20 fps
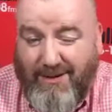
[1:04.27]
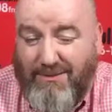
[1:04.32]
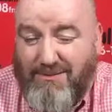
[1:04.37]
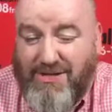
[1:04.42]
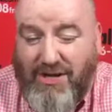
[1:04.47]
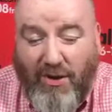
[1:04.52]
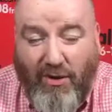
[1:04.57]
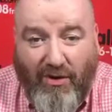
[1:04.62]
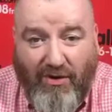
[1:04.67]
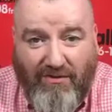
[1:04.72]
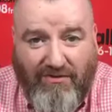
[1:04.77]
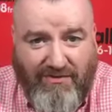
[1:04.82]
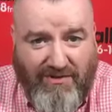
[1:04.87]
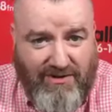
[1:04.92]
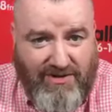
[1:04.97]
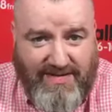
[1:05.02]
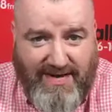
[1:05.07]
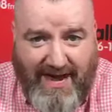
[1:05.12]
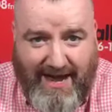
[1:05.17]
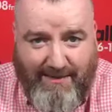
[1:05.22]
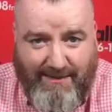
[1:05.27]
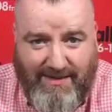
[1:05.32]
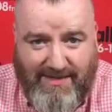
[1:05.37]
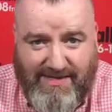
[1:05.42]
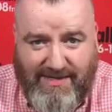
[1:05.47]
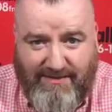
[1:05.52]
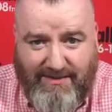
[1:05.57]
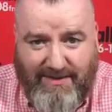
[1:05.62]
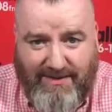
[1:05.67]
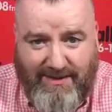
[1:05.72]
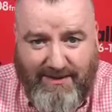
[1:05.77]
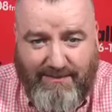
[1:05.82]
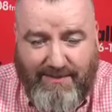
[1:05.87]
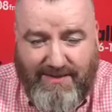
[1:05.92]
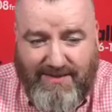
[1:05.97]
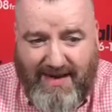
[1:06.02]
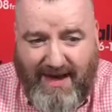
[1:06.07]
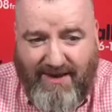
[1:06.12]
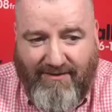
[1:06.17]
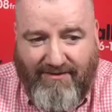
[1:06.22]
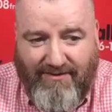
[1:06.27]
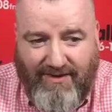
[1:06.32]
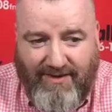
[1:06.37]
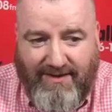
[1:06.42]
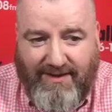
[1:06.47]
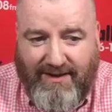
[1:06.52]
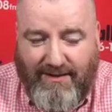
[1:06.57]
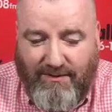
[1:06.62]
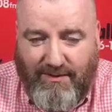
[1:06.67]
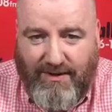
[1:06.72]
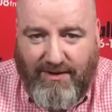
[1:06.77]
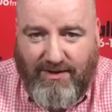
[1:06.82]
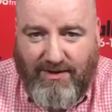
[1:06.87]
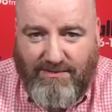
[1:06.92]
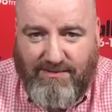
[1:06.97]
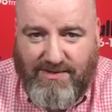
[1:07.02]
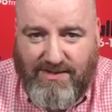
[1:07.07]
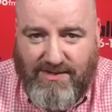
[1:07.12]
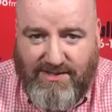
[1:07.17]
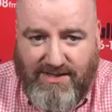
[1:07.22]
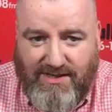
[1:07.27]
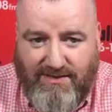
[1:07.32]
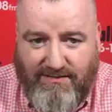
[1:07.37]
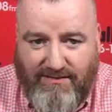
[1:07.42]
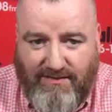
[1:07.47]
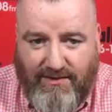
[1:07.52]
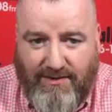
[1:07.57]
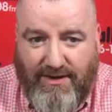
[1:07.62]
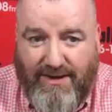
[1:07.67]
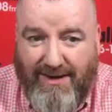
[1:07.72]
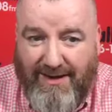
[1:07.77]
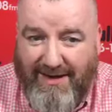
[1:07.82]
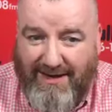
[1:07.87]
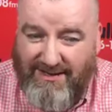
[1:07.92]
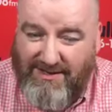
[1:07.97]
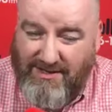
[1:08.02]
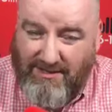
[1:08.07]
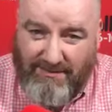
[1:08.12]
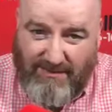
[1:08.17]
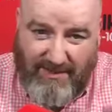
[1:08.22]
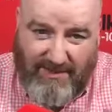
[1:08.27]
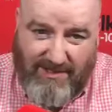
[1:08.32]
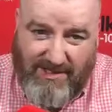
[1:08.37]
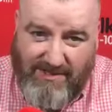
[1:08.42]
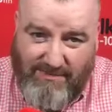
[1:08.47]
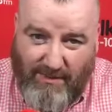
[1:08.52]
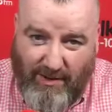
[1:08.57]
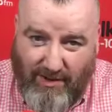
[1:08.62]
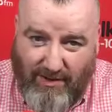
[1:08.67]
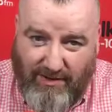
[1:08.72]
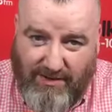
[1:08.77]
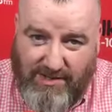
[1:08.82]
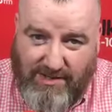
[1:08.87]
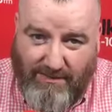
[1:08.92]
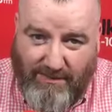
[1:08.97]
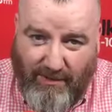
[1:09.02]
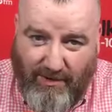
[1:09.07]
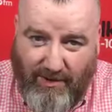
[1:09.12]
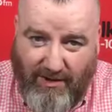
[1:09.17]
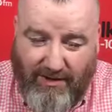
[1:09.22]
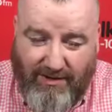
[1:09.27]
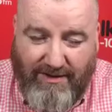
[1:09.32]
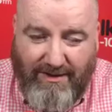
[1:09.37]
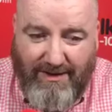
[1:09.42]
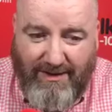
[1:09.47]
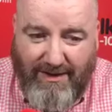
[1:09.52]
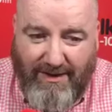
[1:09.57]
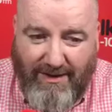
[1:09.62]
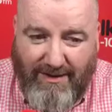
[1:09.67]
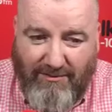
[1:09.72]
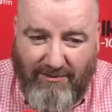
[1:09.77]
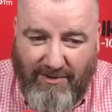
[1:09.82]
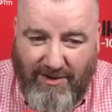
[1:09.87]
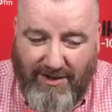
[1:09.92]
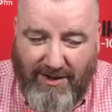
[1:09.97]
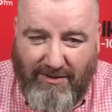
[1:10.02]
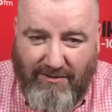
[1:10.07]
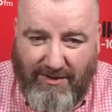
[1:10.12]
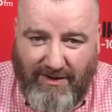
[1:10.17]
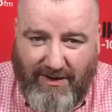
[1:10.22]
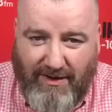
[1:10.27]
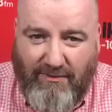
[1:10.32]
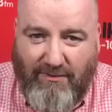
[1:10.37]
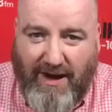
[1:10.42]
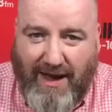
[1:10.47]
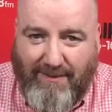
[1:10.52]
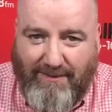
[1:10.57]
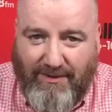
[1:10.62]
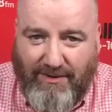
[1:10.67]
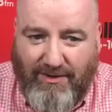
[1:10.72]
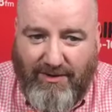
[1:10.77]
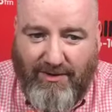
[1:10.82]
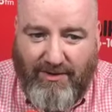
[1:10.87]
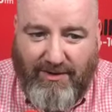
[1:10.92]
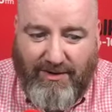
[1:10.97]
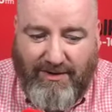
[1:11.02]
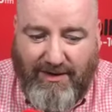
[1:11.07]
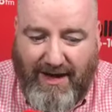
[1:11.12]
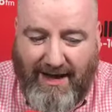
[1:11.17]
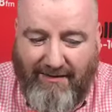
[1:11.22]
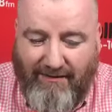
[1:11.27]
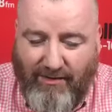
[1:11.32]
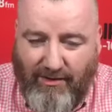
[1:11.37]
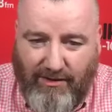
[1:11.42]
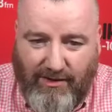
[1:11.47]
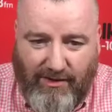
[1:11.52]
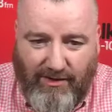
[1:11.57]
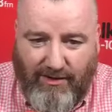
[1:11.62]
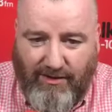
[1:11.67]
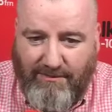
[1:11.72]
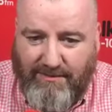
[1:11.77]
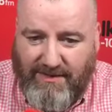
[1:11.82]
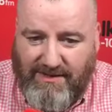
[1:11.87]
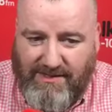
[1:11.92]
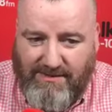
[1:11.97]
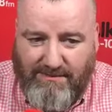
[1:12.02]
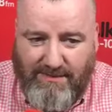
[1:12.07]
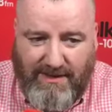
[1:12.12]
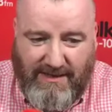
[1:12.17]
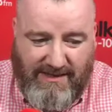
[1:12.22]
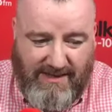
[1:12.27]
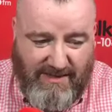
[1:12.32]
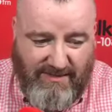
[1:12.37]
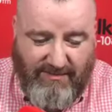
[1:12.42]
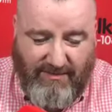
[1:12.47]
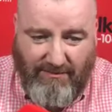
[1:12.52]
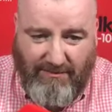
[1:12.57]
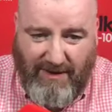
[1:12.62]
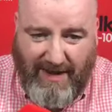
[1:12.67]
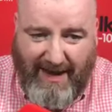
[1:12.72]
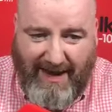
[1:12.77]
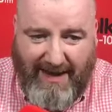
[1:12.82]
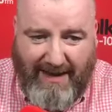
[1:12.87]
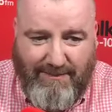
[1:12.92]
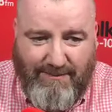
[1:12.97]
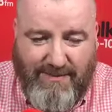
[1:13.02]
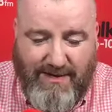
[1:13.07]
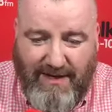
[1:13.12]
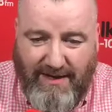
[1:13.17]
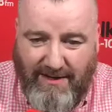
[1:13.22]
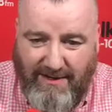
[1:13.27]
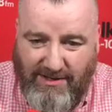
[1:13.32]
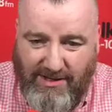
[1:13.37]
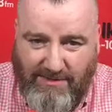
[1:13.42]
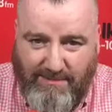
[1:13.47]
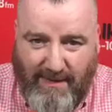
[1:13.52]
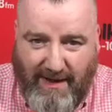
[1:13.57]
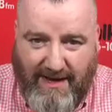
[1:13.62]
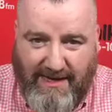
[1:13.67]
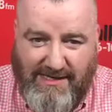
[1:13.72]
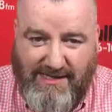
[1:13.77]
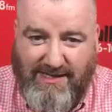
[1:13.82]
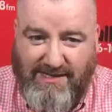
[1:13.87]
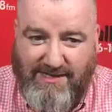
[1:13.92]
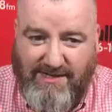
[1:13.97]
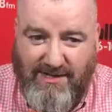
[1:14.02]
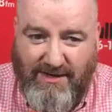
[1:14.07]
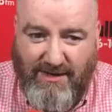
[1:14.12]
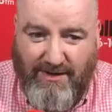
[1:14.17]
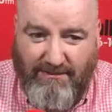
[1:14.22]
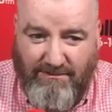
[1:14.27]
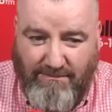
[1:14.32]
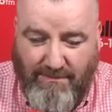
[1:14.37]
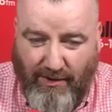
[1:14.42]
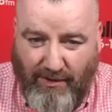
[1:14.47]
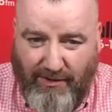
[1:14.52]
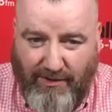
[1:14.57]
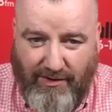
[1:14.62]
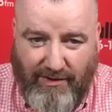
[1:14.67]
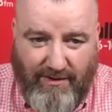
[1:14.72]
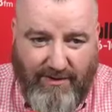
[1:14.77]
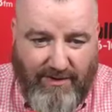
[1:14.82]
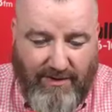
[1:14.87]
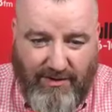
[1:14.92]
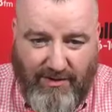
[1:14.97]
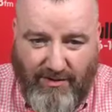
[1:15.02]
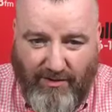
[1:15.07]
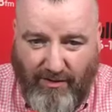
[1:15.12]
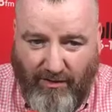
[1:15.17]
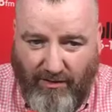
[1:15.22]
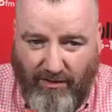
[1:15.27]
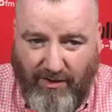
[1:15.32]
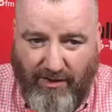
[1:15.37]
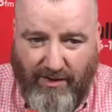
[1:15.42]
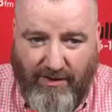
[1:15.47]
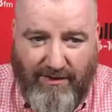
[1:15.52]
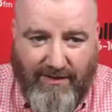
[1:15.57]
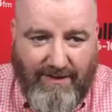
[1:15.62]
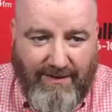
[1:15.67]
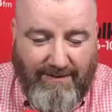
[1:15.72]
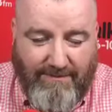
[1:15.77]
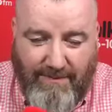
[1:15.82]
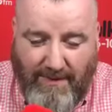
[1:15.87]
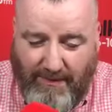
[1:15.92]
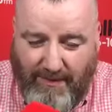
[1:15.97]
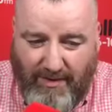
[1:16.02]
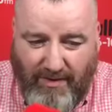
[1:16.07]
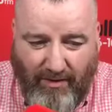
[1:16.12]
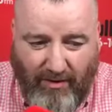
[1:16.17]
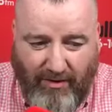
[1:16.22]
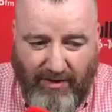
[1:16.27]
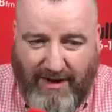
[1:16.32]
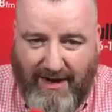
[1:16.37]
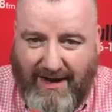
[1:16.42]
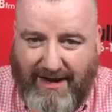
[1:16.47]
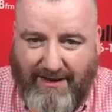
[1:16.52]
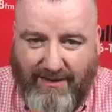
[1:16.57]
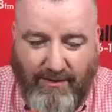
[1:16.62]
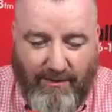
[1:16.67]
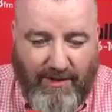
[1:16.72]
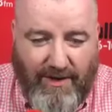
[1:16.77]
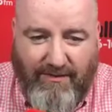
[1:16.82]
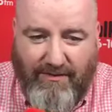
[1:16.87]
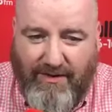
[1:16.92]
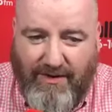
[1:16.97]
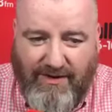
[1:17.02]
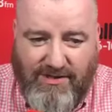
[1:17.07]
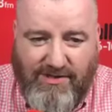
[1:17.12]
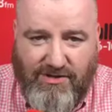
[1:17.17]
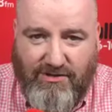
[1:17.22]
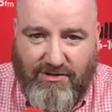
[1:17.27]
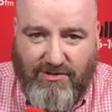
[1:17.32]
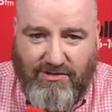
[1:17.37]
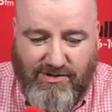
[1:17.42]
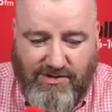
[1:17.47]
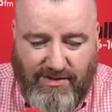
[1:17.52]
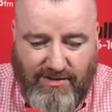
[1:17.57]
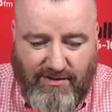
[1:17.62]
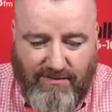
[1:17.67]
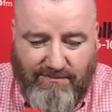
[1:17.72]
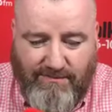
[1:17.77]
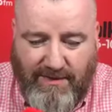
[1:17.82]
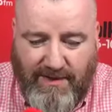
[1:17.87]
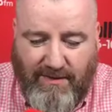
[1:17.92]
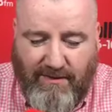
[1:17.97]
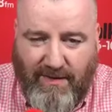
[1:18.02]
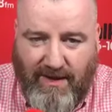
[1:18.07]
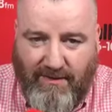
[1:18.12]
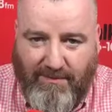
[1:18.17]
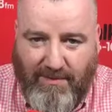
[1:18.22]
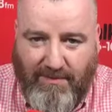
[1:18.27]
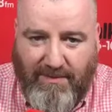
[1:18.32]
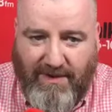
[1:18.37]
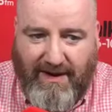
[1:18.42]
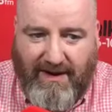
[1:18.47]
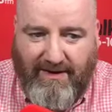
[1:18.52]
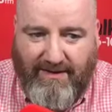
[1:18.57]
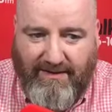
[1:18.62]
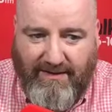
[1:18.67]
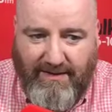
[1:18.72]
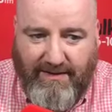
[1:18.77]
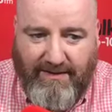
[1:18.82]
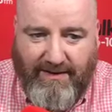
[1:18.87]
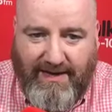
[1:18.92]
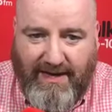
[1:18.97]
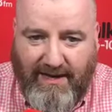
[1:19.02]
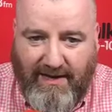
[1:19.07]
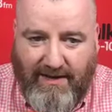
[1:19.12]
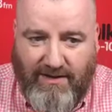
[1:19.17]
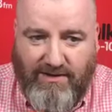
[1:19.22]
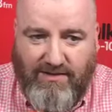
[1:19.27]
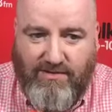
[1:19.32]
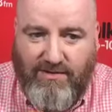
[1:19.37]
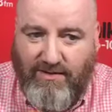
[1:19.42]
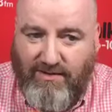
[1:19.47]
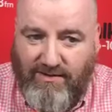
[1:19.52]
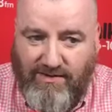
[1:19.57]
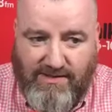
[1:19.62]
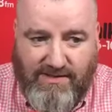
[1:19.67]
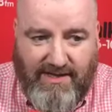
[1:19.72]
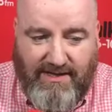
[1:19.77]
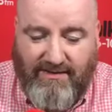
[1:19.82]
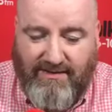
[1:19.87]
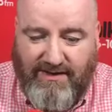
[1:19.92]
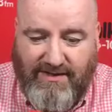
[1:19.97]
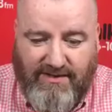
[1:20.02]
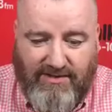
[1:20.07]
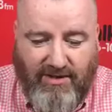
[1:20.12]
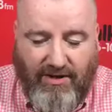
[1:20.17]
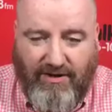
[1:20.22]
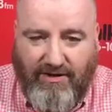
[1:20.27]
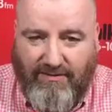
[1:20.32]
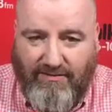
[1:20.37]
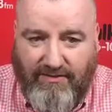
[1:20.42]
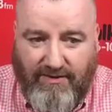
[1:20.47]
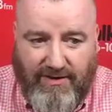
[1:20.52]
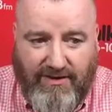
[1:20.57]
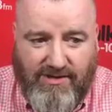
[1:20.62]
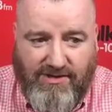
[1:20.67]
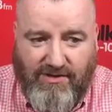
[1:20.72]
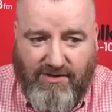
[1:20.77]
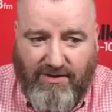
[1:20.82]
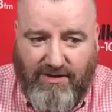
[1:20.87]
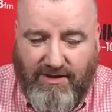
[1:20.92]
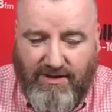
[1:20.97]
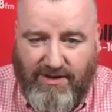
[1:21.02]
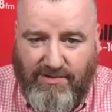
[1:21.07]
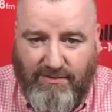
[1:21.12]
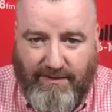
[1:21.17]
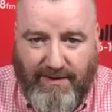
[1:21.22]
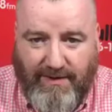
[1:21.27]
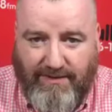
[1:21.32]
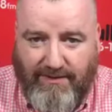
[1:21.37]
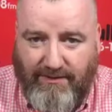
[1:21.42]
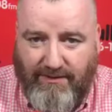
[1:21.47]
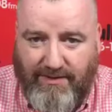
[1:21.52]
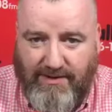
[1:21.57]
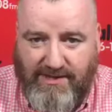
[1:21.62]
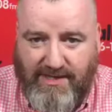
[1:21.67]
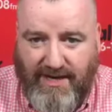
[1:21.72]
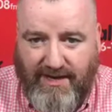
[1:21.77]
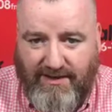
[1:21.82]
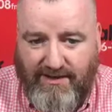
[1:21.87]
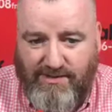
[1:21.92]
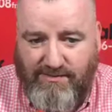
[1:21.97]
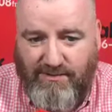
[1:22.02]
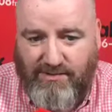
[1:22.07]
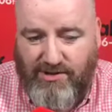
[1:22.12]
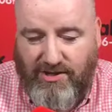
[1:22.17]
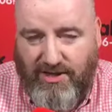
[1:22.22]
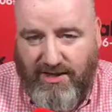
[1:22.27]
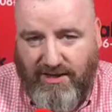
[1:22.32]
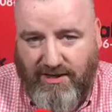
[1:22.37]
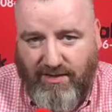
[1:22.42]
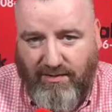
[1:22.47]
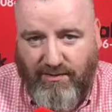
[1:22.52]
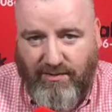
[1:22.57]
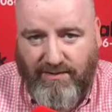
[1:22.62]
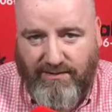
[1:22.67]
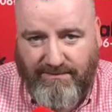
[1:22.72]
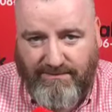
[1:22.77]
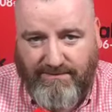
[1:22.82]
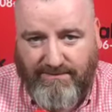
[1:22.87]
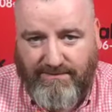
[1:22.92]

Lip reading: It comes to all food, time it is everything, but definitely when it comes to seafood and something as small as the prawn, really, really rapid cooking. Have all the little bits and pieces from lime, spices, butter and your oil, maybe coriander, whatever it is you're using, be well prepared. Get into it, because literally start to finish, you're looking at 20, 30 seconds once you get going.